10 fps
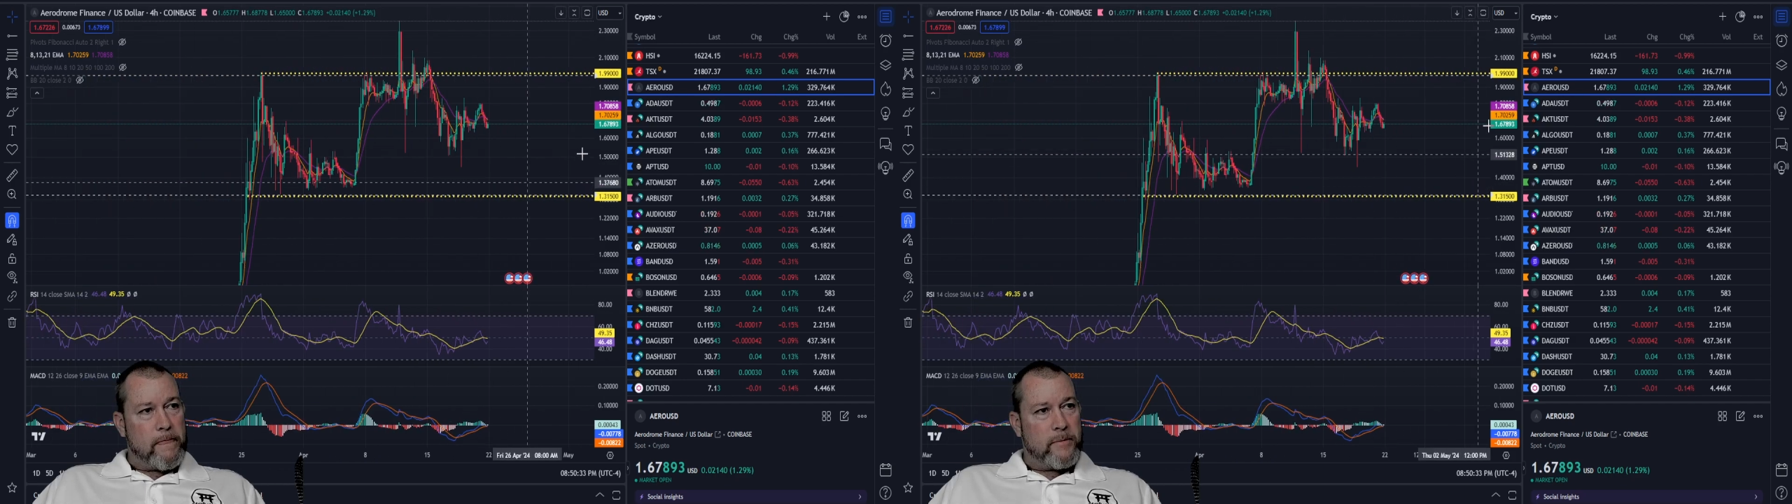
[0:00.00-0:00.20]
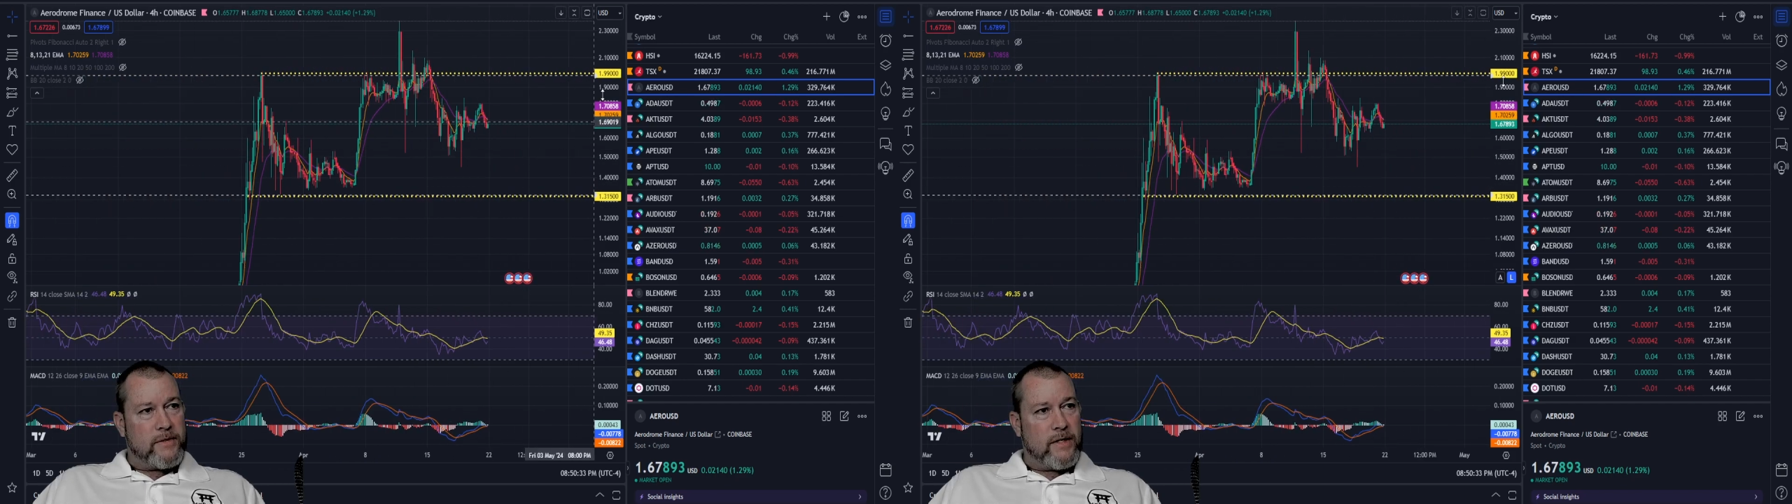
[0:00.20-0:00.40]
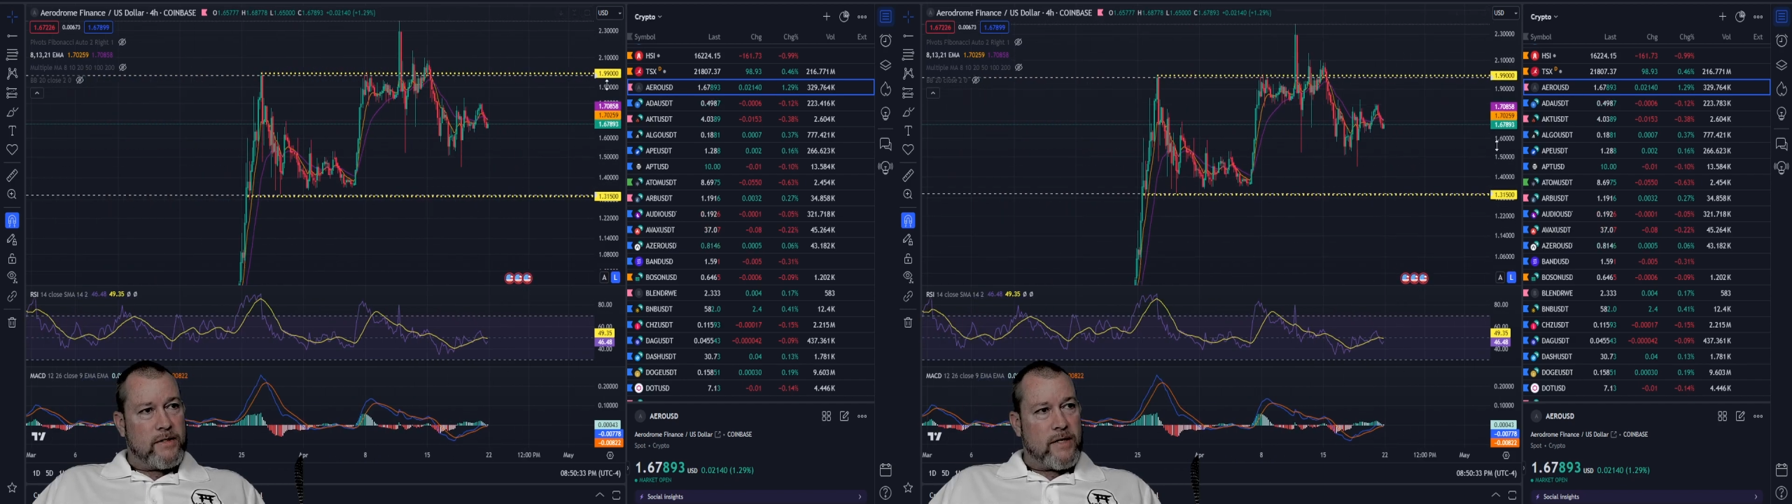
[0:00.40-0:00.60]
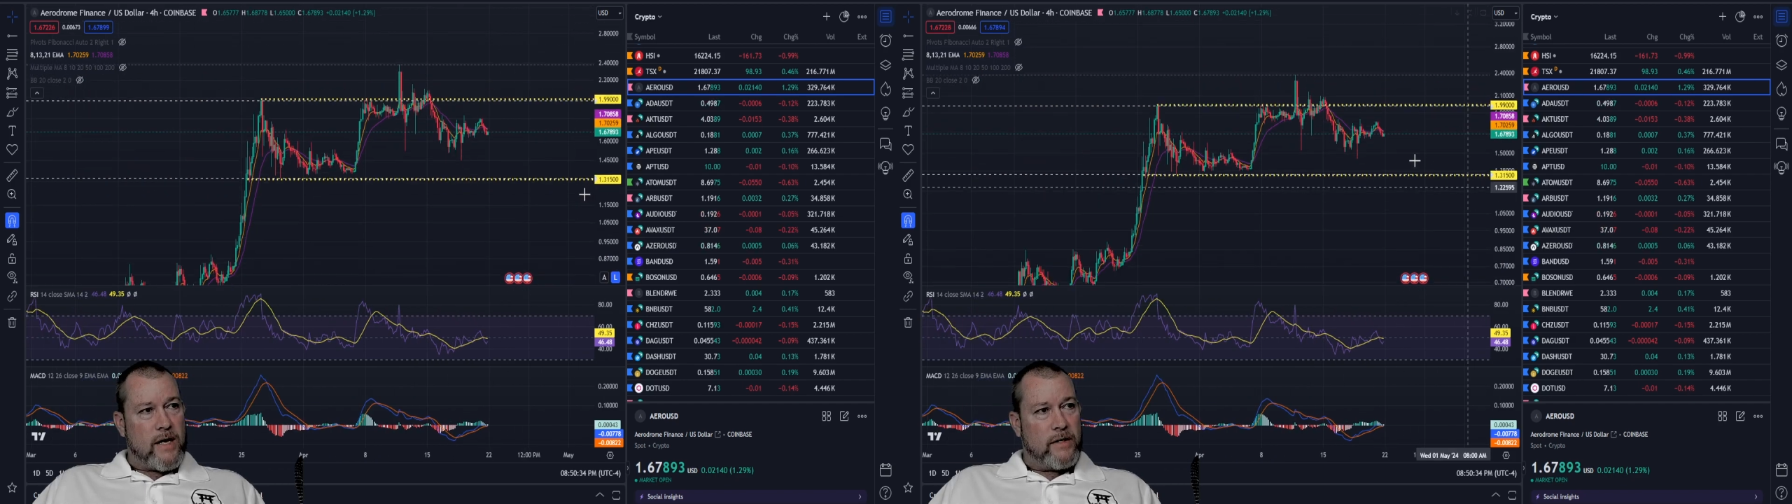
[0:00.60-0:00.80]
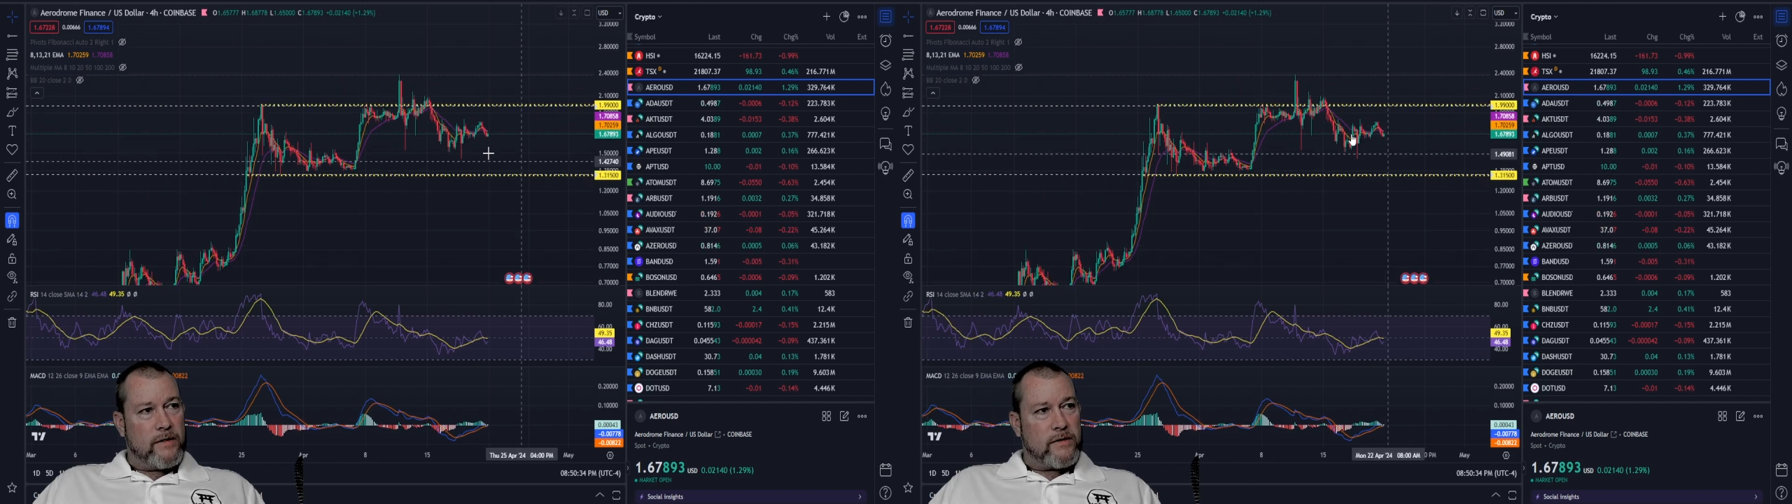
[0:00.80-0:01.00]
Besides
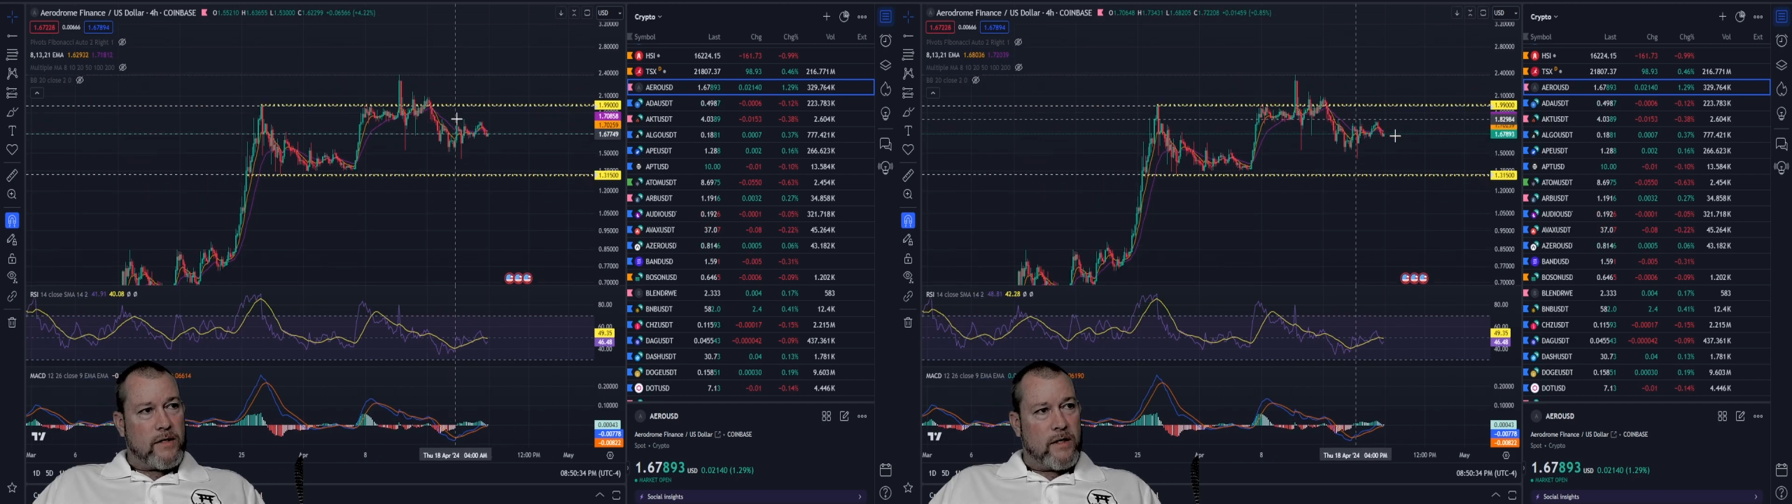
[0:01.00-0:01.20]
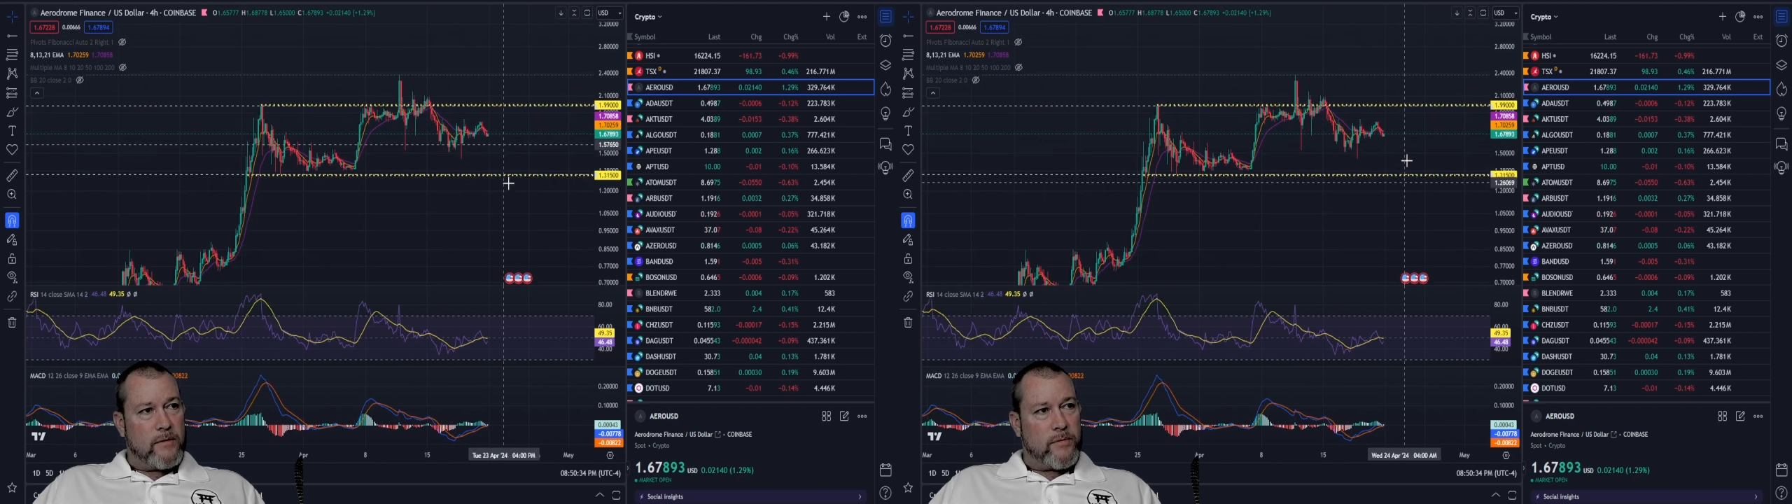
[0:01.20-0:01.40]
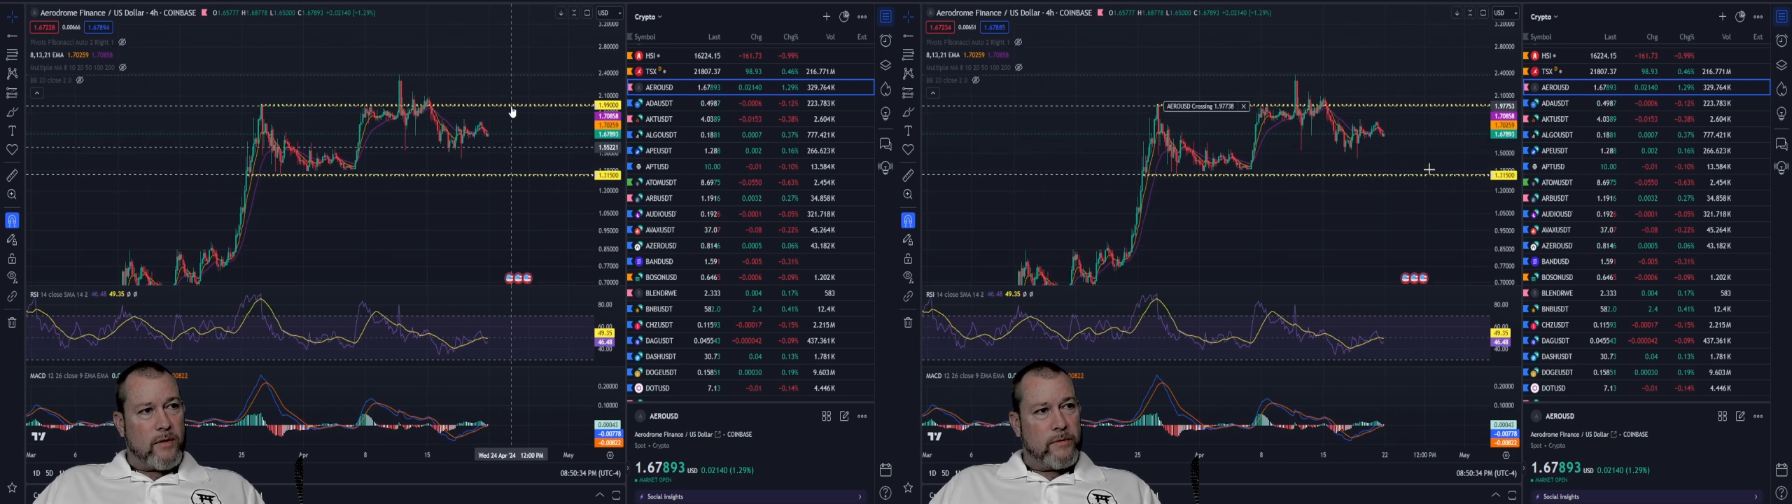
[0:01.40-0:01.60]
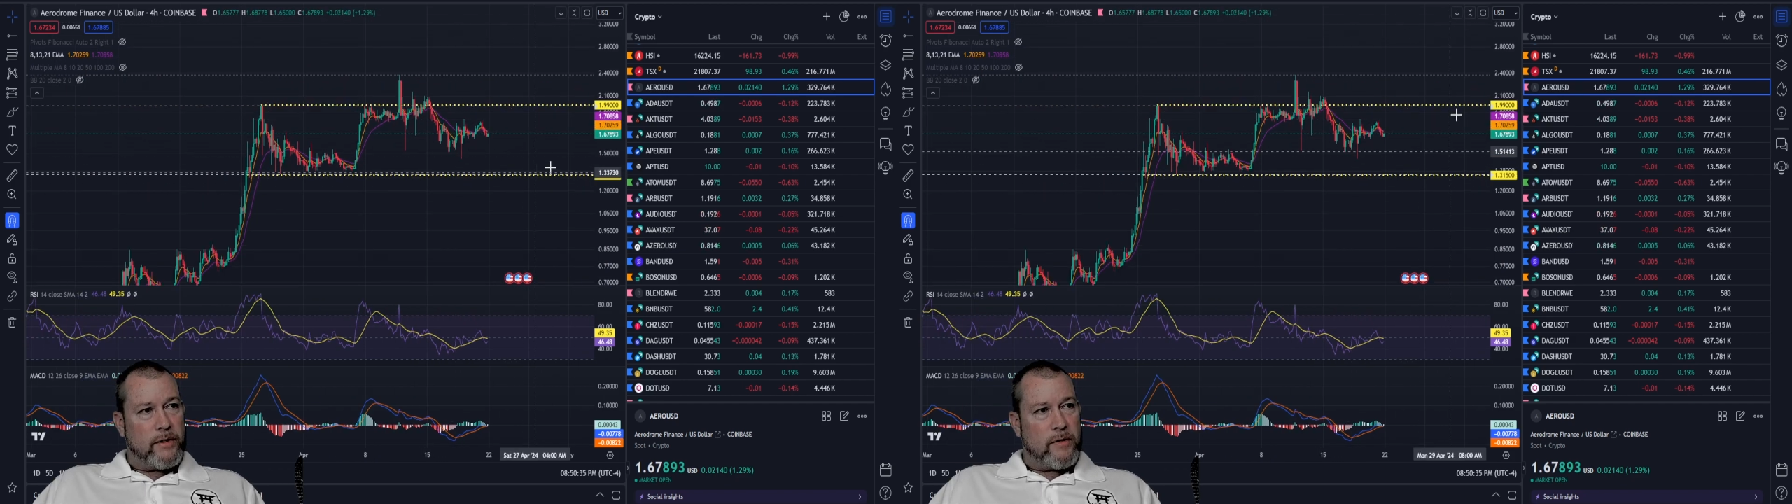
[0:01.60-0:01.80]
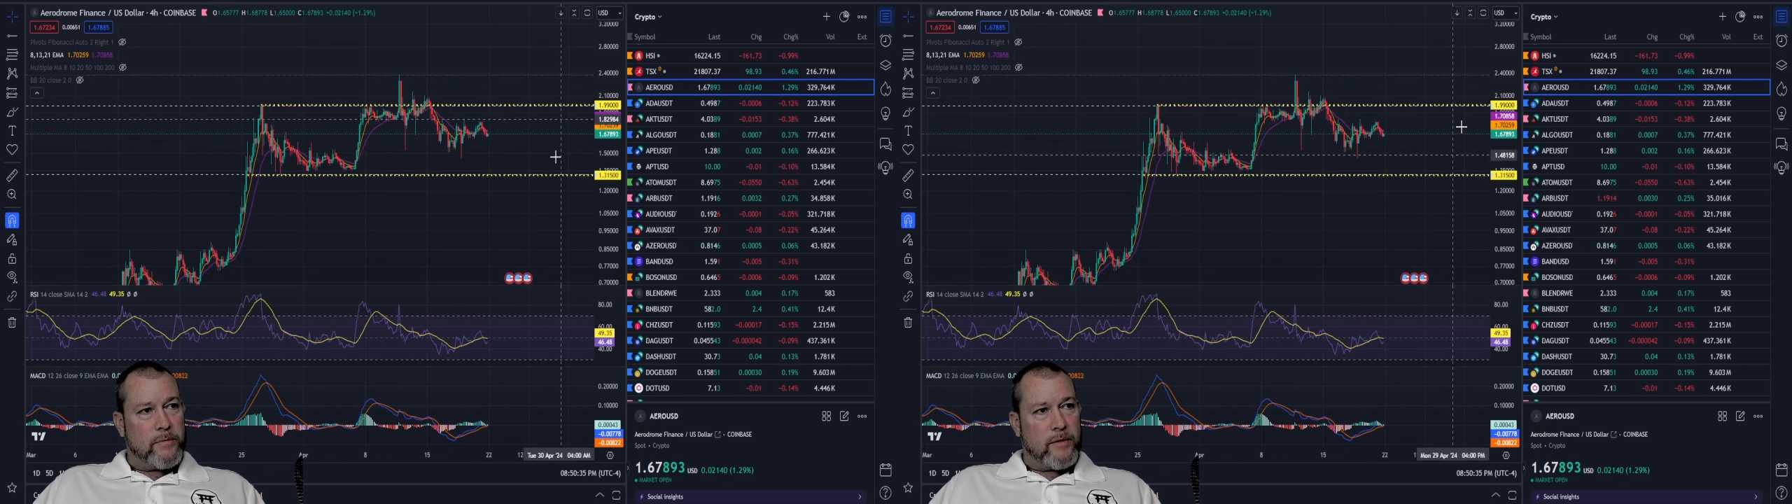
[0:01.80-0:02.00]
that, it's kind of probably going to